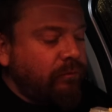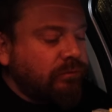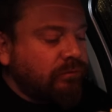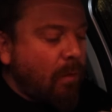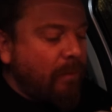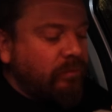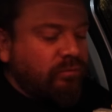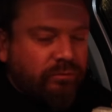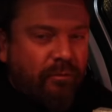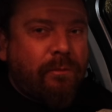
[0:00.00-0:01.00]
eat
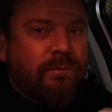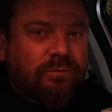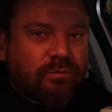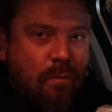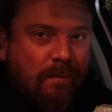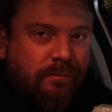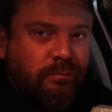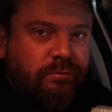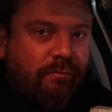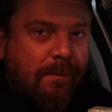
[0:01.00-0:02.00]
another cheesesteak,
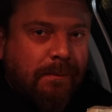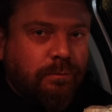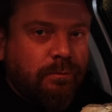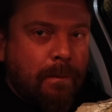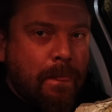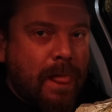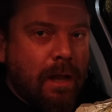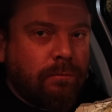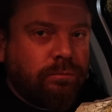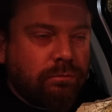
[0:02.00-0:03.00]
I would choose
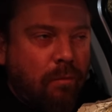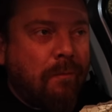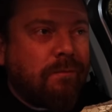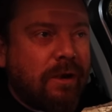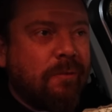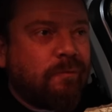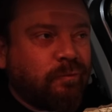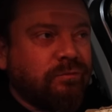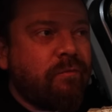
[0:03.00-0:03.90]
Angelo's again. Yep.